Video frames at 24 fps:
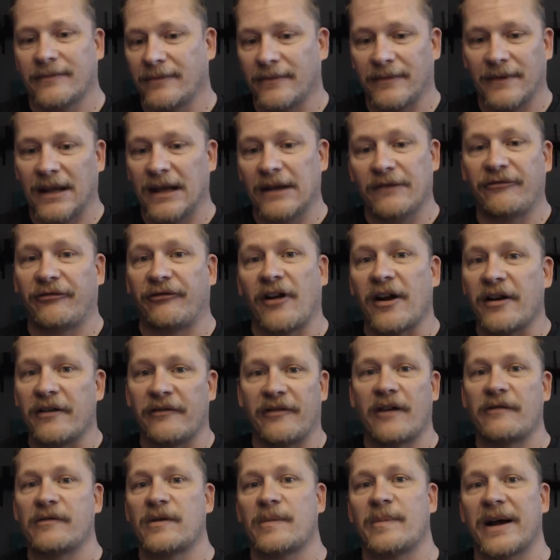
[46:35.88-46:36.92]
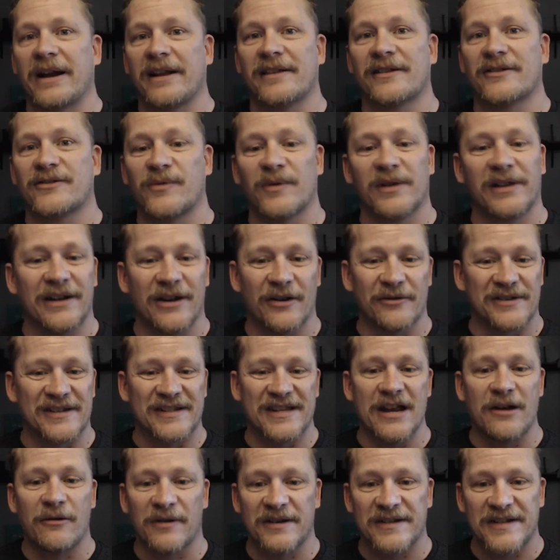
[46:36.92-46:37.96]
in front of everybody, there's really no
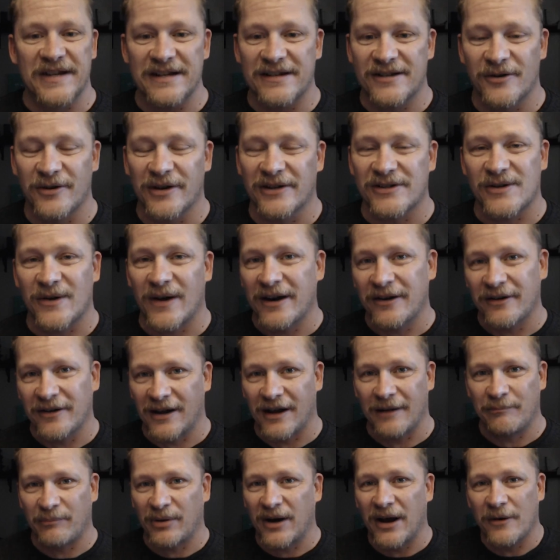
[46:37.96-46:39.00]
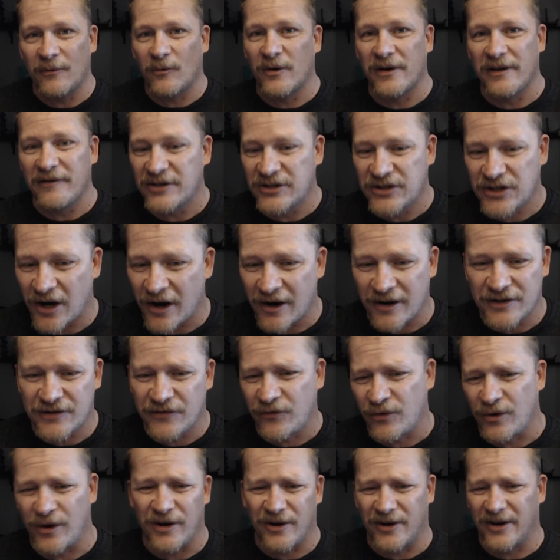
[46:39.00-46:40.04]
secrecy to it. So, I don't, I probably won't even charge
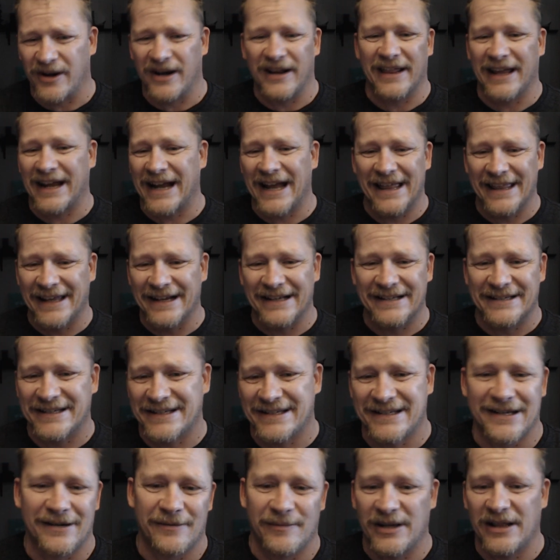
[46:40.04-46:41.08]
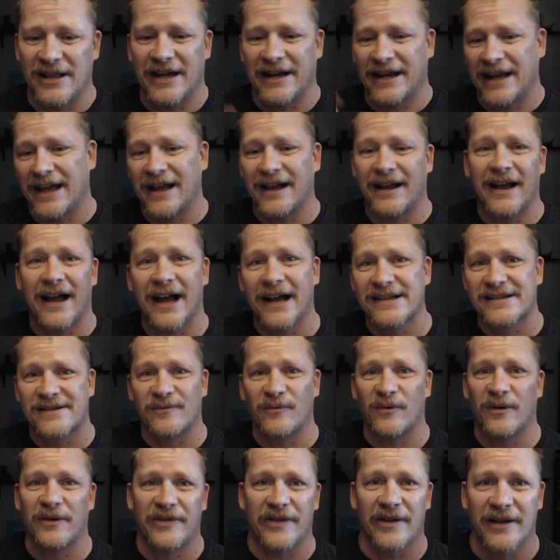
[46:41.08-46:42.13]
for it or anything. I think it's just going to be like, hey guys, you
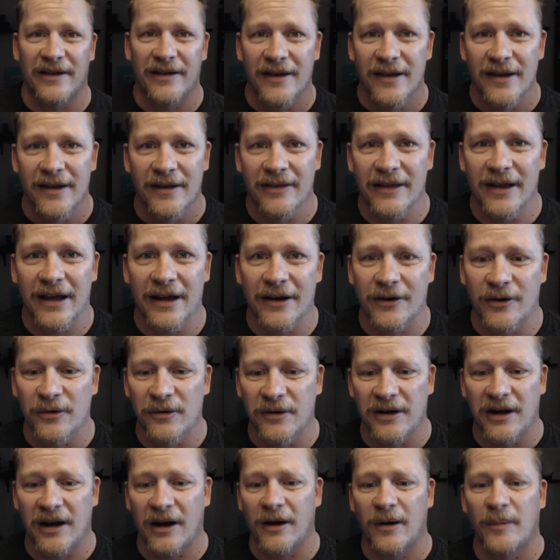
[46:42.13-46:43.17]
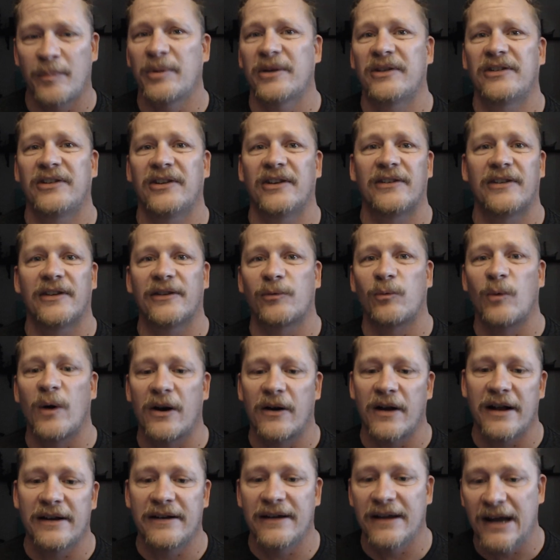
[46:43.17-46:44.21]
want the, the Heckune Carapace? It's this weird
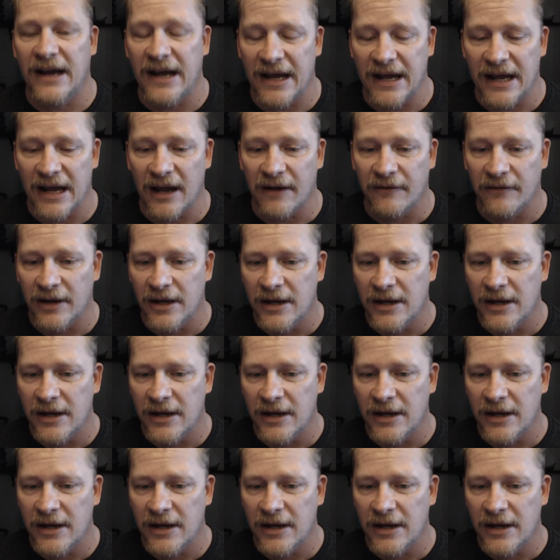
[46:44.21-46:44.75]
idea I have.